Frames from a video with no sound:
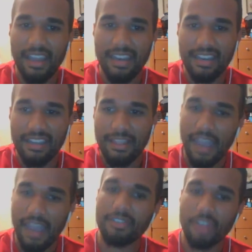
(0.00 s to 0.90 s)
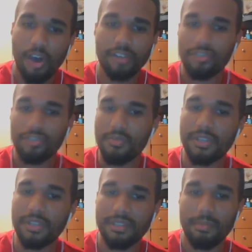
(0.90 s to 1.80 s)
that they haven't talked
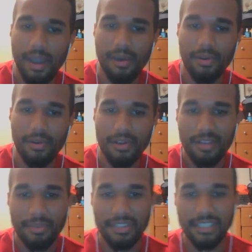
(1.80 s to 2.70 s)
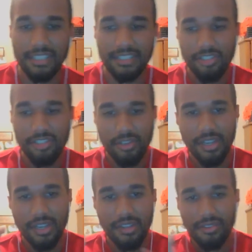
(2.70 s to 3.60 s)
too much about, but they did show
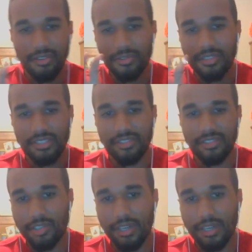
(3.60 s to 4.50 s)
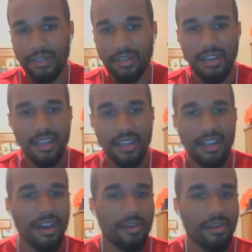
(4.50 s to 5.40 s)
like a little teaser trailer
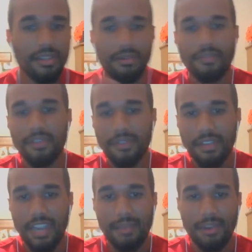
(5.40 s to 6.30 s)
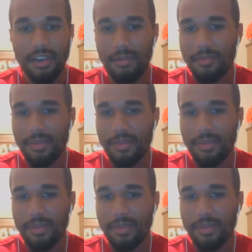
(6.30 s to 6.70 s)
when they revealed the game a